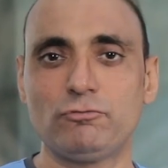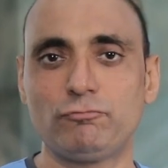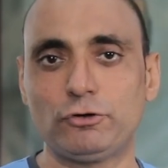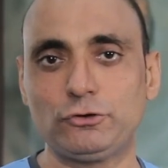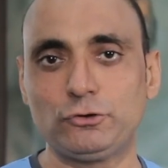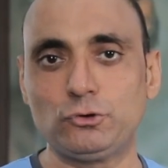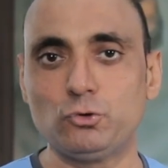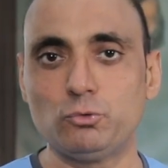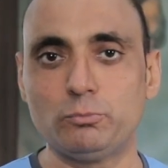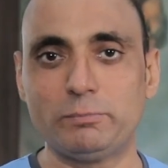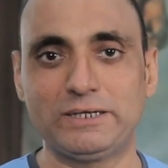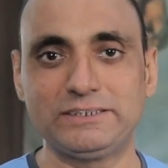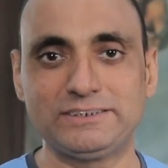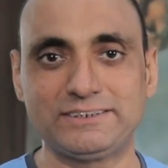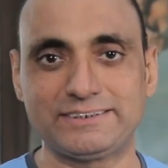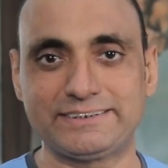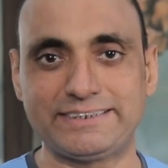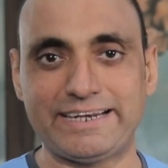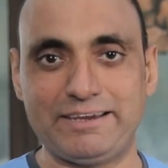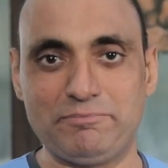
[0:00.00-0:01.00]
for 2
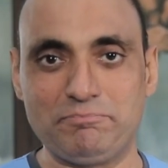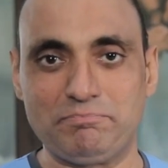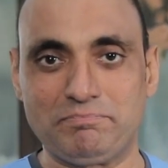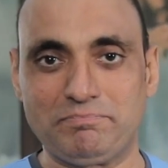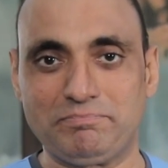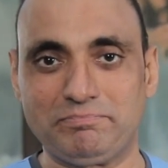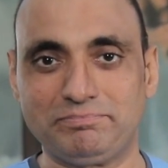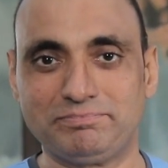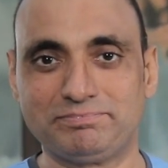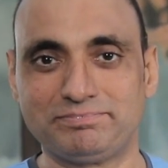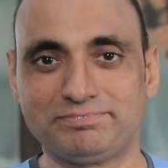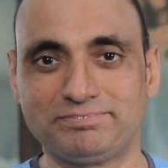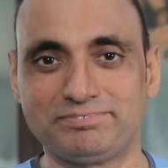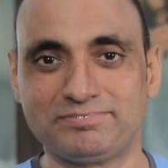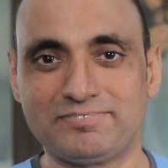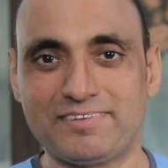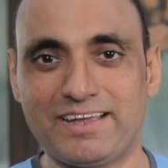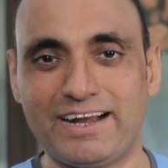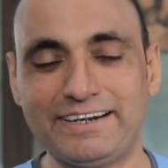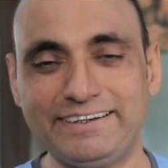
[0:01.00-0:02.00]
months' time.
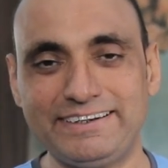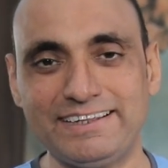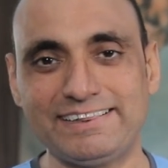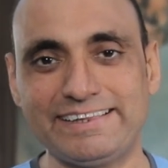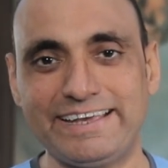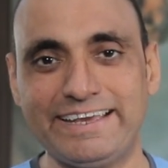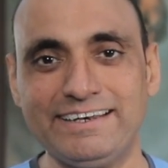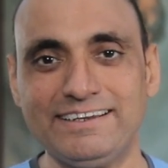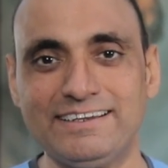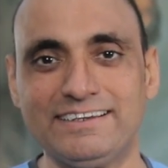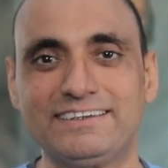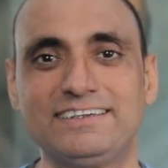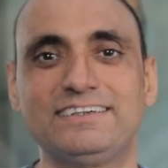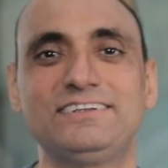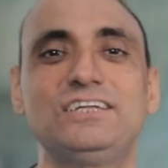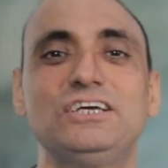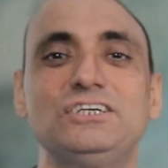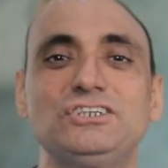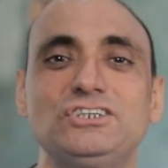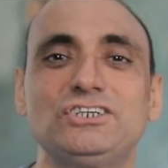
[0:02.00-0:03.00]
Until then,
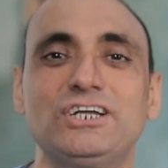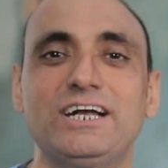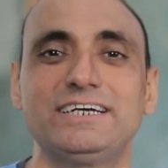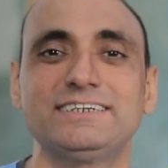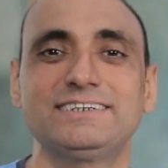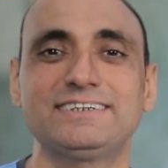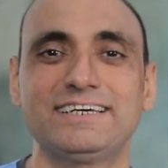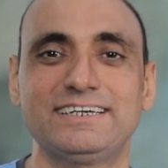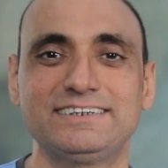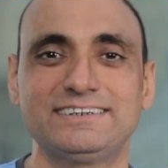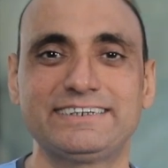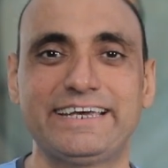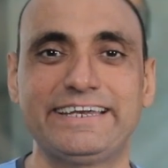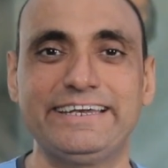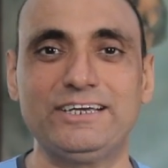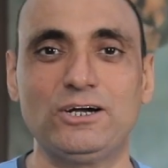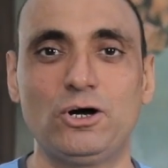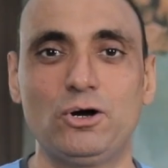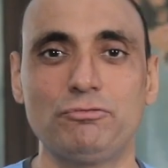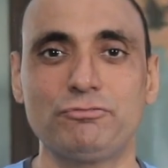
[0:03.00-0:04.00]
this is Shiraz
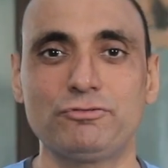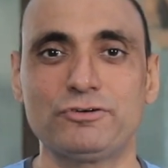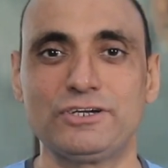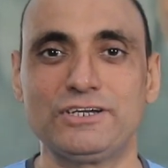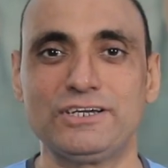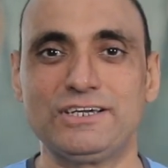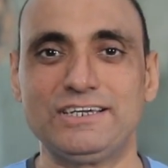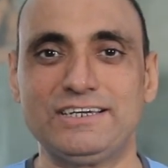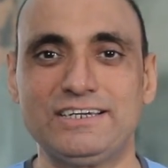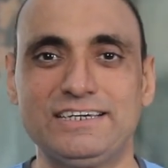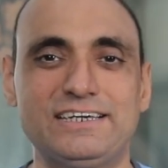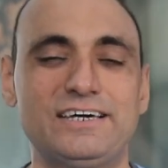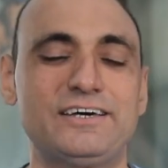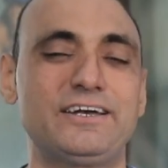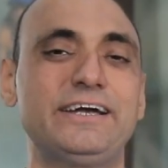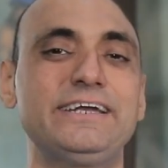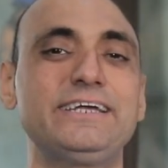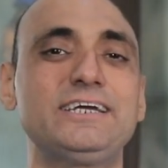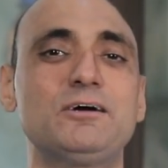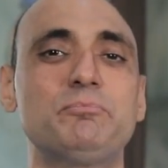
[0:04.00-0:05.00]
signing off.
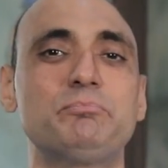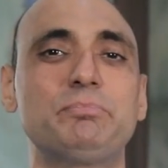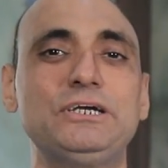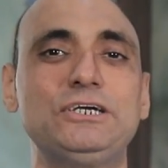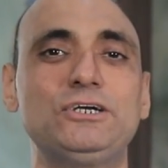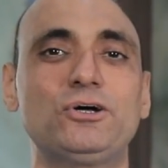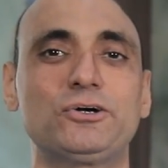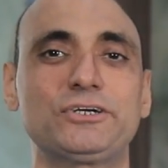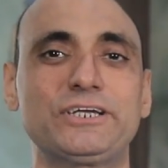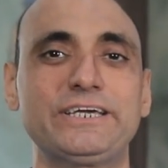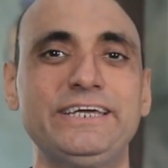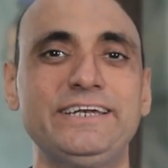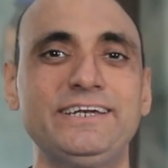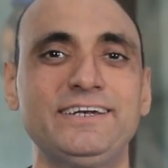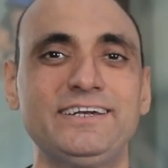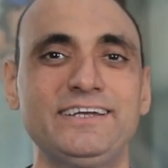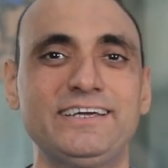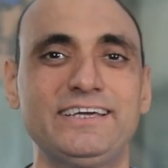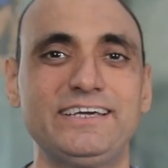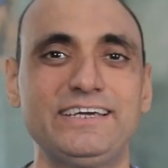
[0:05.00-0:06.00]

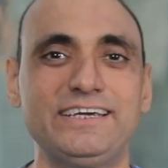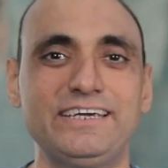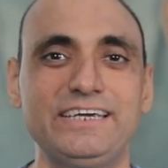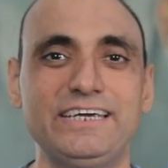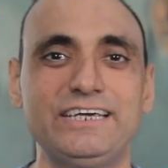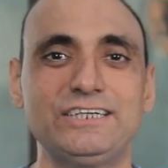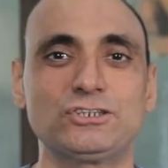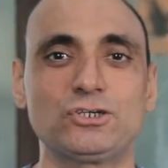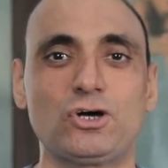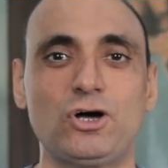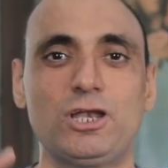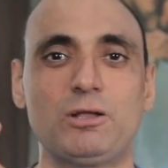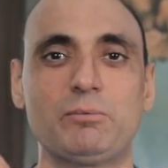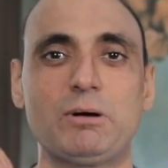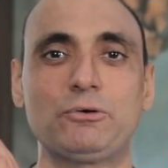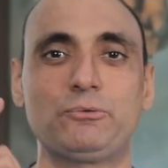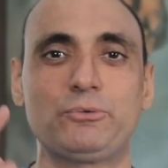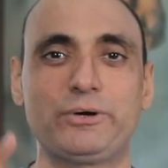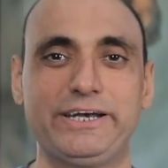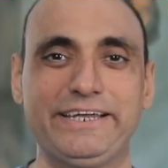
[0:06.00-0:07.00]
runningcompany.in. It's all
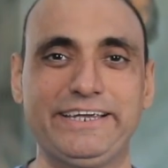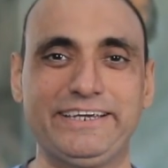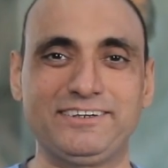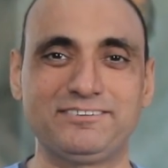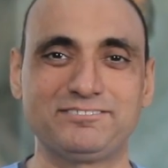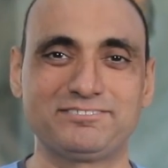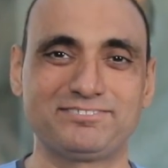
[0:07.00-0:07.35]
about running.